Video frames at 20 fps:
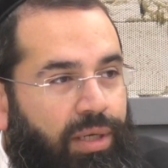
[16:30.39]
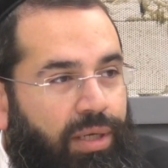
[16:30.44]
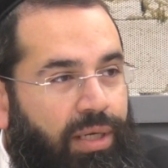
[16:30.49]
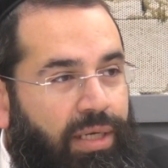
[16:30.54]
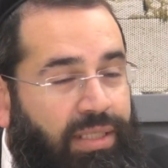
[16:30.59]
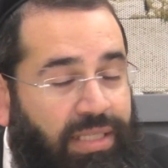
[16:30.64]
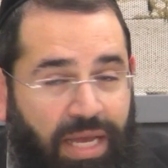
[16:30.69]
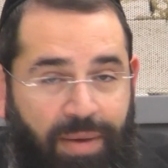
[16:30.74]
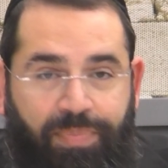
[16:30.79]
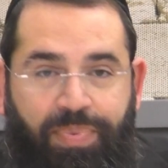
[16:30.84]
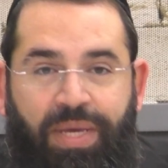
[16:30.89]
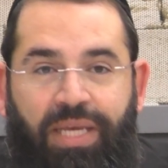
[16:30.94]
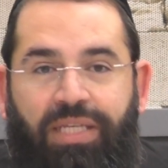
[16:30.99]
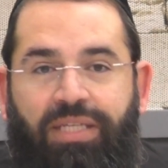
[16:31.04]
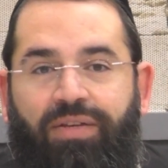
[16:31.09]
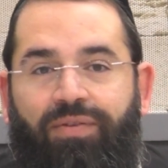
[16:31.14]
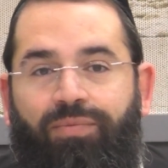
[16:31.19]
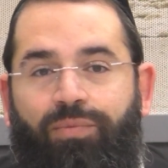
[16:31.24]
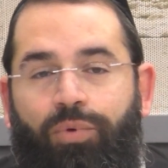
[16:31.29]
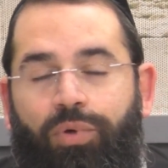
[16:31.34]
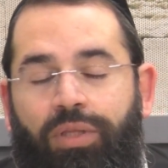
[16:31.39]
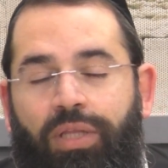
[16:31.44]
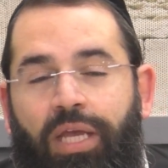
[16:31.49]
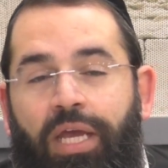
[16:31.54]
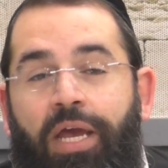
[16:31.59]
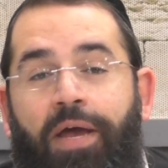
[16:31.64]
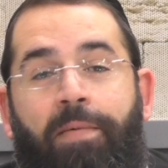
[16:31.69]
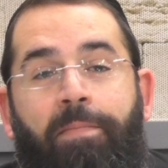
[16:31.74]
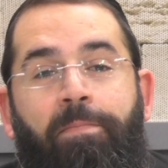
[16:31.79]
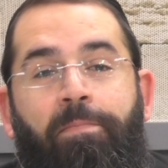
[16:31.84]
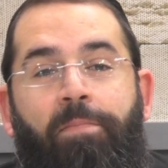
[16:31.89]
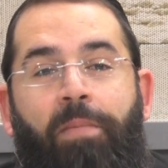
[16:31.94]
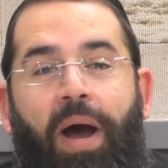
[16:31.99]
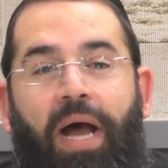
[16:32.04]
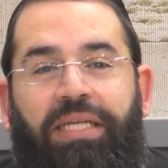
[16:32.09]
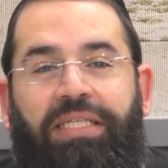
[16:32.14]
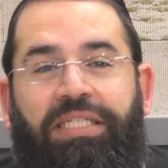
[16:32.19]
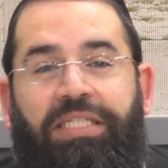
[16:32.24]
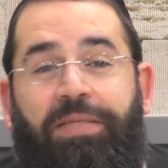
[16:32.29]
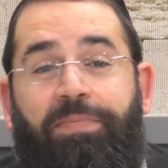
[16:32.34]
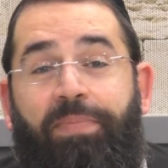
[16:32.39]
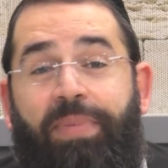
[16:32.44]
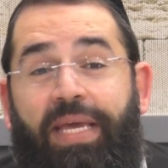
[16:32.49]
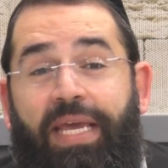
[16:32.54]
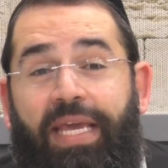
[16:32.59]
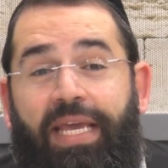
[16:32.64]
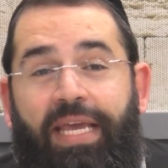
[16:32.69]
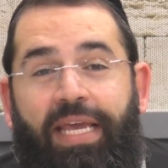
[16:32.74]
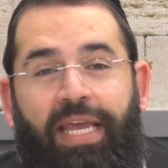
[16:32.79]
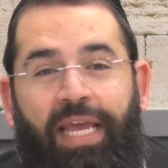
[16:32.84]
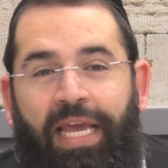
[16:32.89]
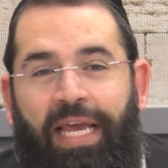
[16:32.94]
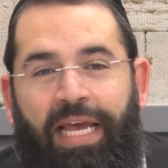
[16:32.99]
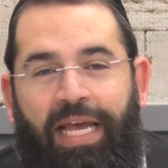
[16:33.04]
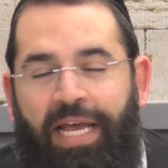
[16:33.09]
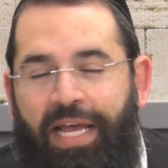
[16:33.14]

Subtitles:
It's not a piece of wood. Must be